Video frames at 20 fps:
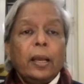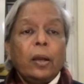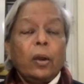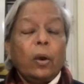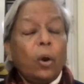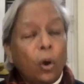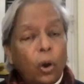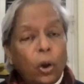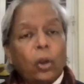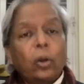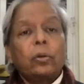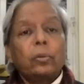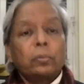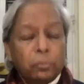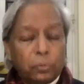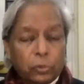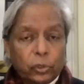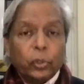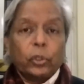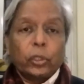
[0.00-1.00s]
or
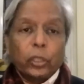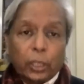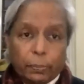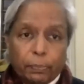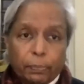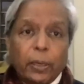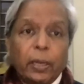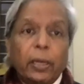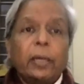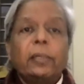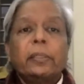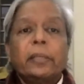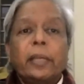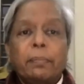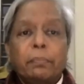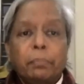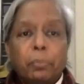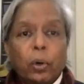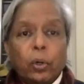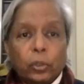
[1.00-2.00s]
nuclear power,
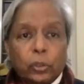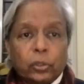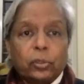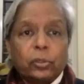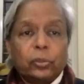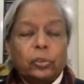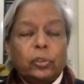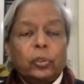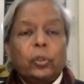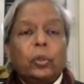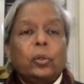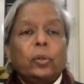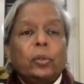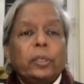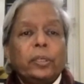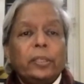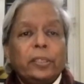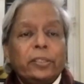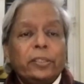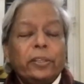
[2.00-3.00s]
and both, you know,
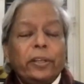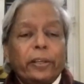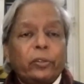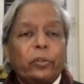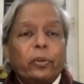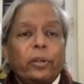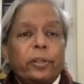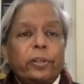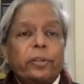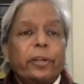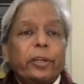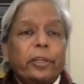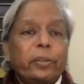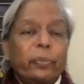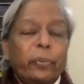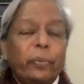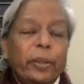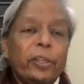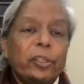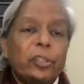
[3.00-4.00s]
in direct or indirect
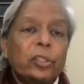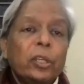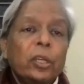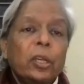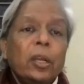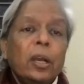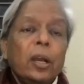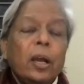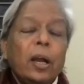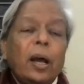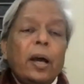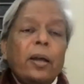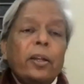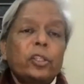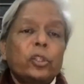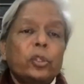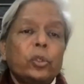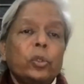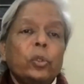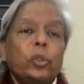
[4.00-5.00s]
ways, are a
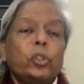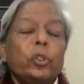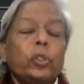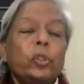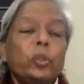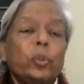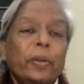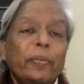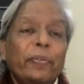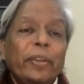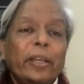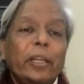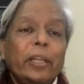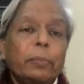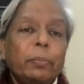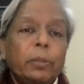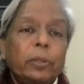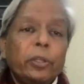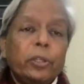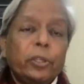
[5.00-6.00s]
solution to
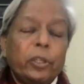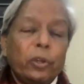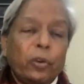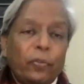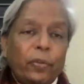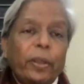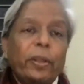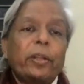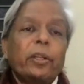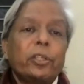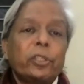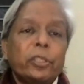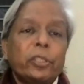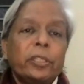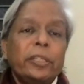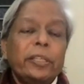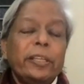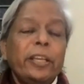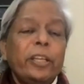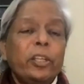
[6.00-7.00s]
availability of energy.
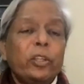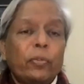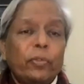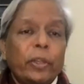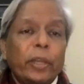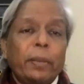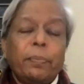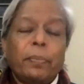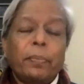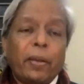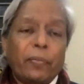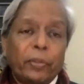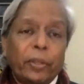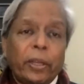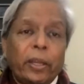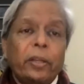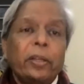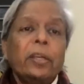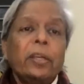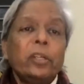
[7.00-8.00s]
Each of them have
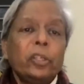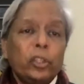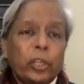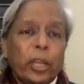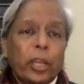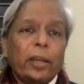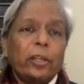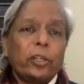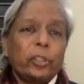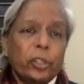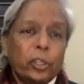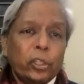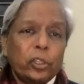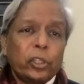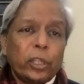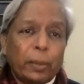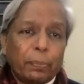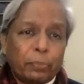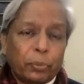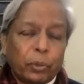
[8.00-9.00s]
their challenges,
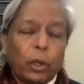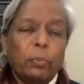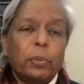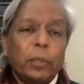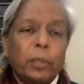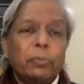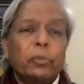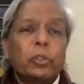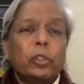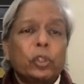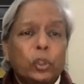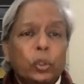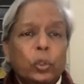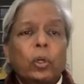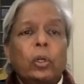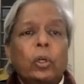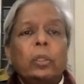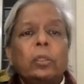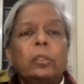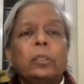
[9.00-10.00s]
their problems, and
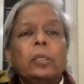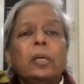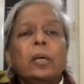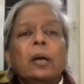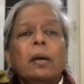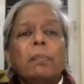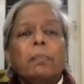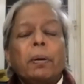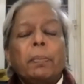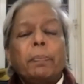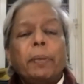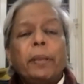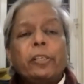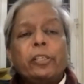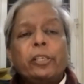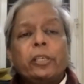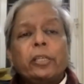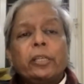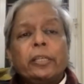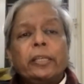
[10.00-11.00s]
so on. But
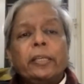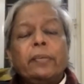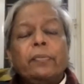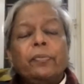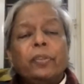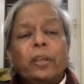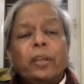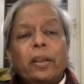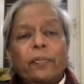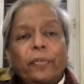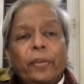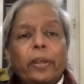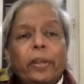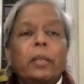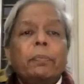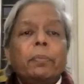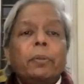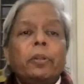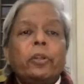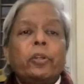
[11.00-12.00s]
basically, the
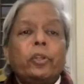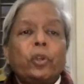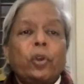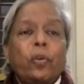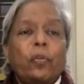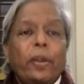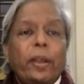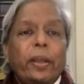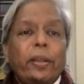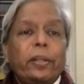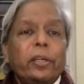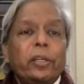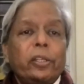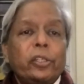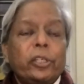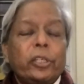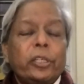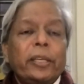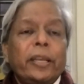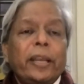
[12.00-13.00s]
availability of
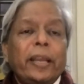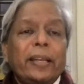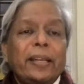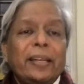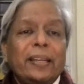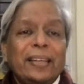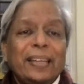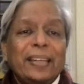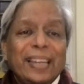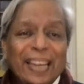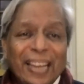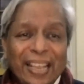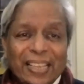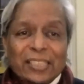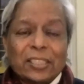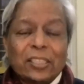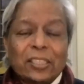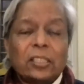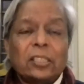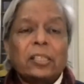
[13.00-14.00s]
energy at
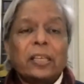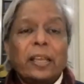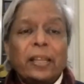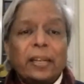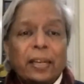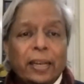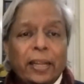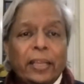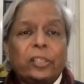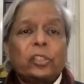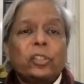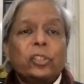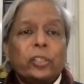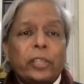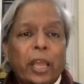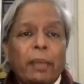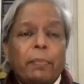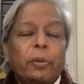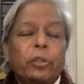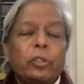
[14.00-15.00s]
less and less
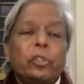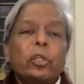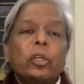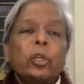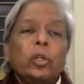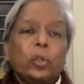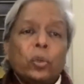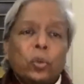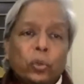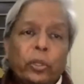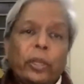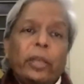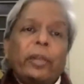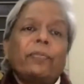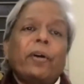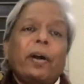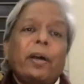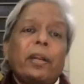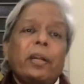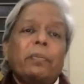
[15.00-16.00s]
damage to the
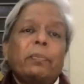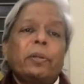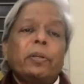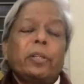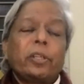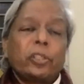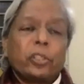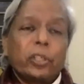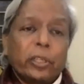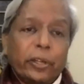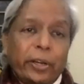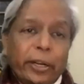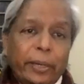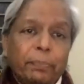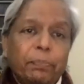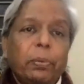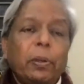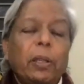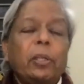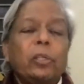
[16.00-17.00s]
environment is a
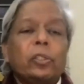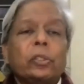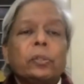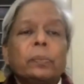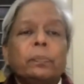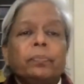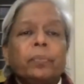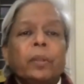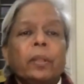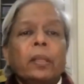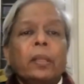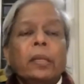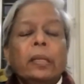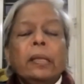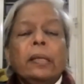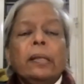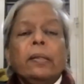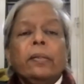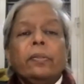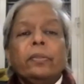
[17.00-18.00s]
great plus.
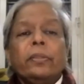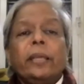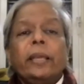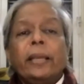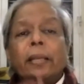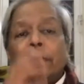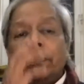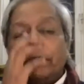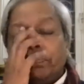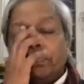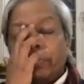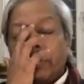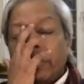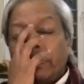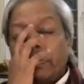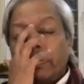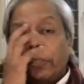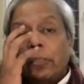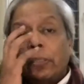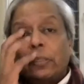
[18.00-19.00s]
Then
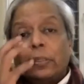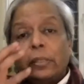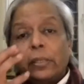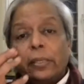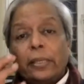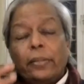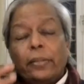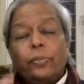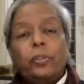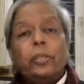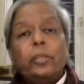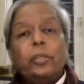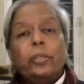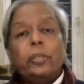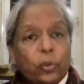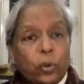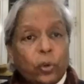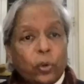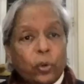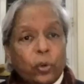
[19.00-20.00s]
people in the
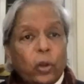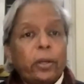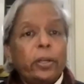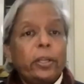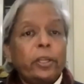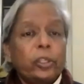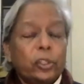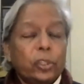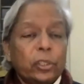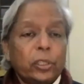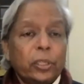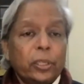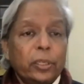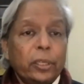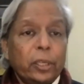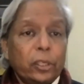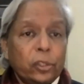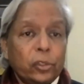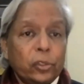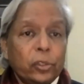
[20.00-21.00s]
electronics
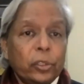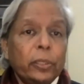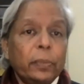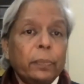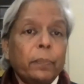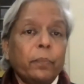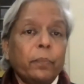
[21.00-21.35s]
industry,